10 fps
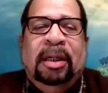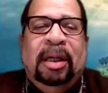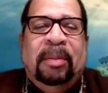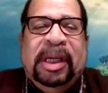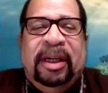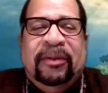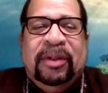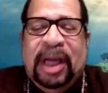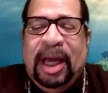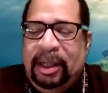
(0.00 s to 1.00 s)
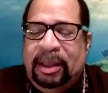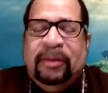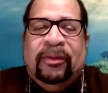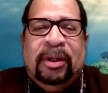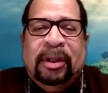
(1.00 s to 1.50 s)
minute of silence
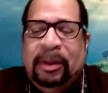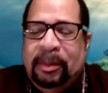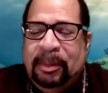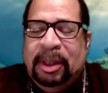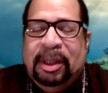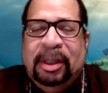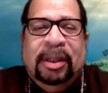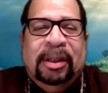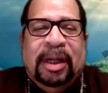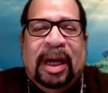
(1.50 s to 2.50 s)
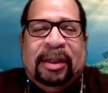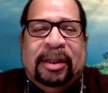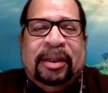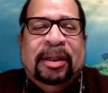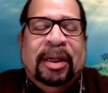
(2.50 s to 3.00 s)
for
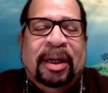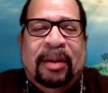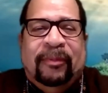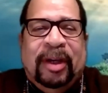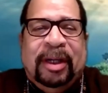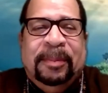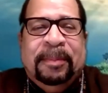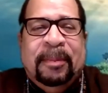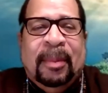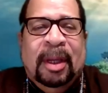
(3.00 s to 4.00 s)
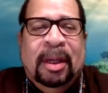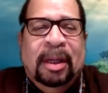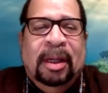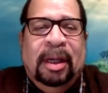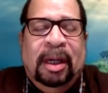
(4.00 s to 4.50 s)
Dr. Ambedkar
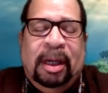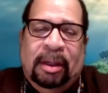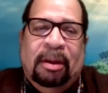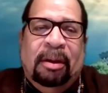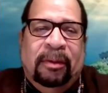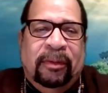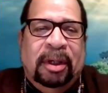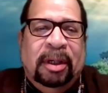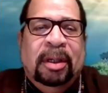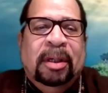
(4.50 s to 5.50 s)
and all of the